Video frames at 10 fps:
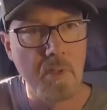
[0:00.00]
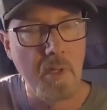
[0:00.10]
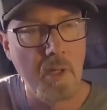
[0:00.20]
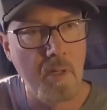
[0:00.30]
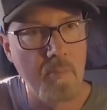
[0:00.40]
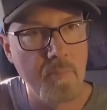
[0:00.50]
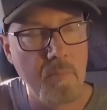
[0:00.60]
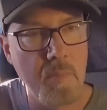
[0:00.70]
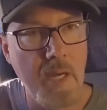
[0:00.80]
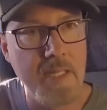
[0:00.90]
Um,
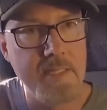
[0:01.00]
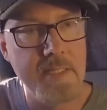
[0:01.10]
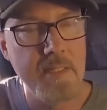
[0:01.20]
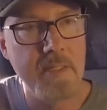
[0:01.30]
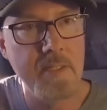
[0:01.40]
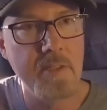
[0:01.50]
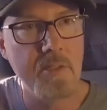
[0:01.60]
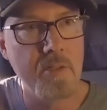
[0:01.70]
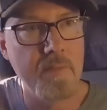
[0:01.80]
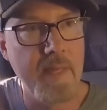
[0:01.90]
I did
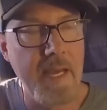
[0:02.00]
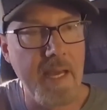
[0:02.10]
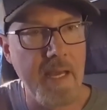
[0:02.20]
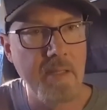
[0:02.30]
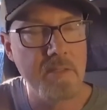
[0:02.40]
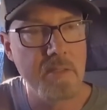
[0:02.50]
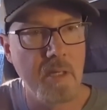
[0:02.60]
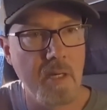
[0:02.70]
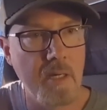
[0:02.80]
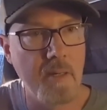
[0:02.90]
hear that
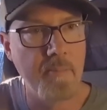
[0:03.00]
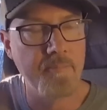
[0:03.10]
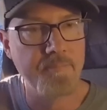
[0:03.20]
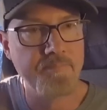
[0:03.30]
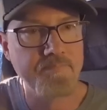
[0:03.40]
um,